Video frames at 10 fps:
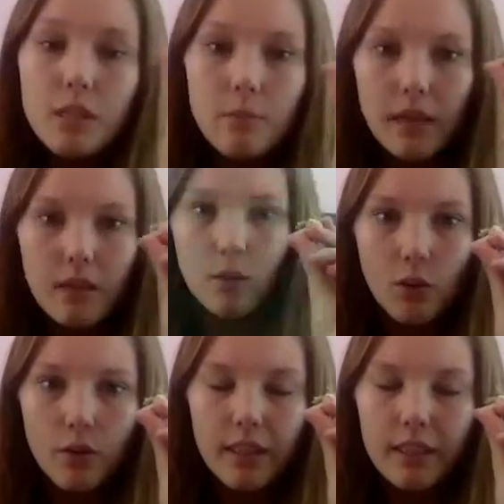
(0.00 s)
the
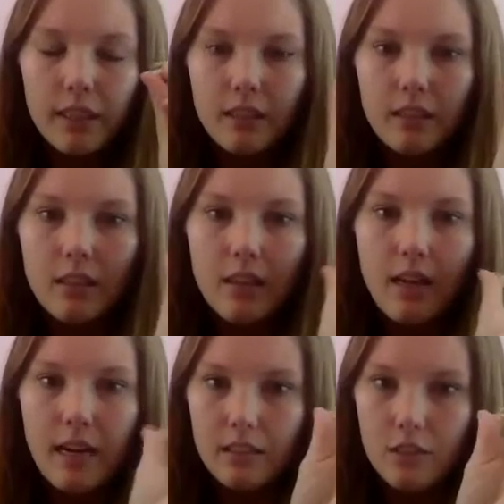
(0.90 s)
Mandalorian
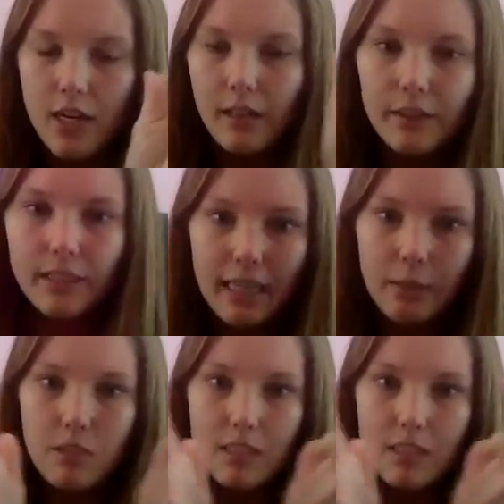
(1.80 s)
and the child that came